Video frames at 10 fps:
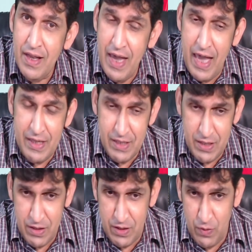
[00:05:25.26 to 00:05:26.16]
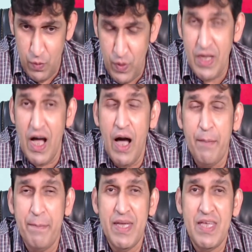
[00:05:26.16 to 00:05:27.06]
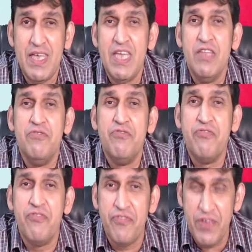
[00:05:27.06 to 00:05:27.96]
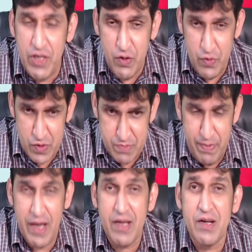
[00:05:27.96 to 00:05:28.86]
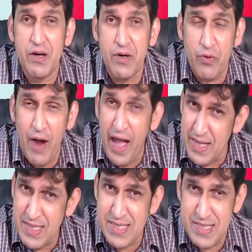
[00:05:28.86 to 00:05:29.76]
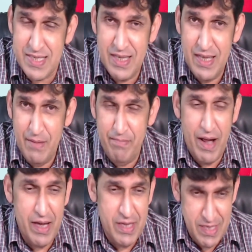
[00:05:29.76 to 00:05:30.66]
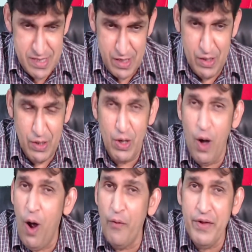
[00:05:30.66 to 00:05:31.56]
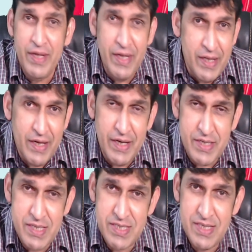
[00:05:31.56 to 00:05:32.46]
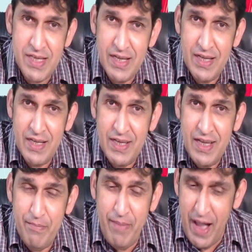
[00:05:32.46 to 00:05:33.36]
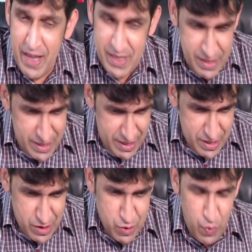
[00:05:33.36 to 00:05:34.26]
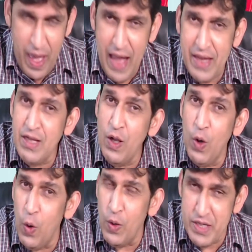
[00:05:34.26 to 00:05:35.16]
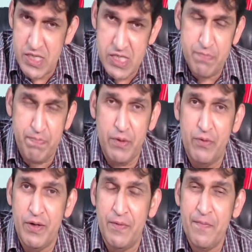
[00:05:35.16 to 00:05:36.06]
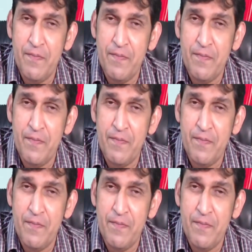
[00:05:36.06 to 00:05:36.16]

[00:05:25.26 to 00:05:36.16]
And we are being infused by Christ, by His glory in us, by the indwelling Holy Spirit.